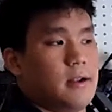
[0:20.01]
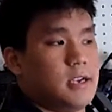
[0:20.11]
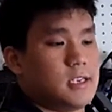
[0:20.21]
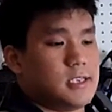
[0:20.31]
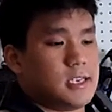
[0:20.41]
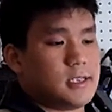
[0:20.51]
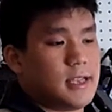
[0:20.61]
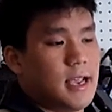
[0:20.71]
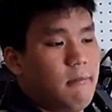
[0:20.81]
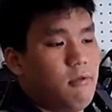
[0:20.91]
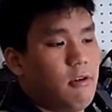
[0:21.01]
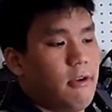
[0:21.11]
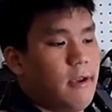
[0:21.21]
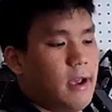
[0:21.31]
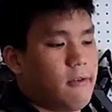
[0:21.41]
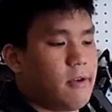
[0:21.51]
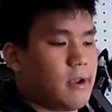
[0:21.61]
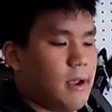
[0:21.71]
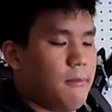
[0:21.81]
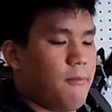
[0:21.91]
This is just temporary.
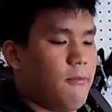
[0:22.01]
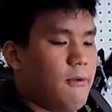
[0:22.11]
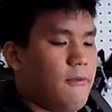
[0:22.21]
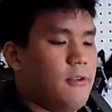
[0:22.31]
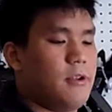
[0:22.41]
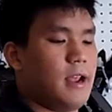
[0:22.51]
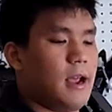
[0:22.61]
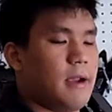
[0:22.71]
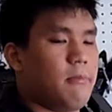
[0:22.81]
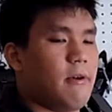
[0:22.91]
I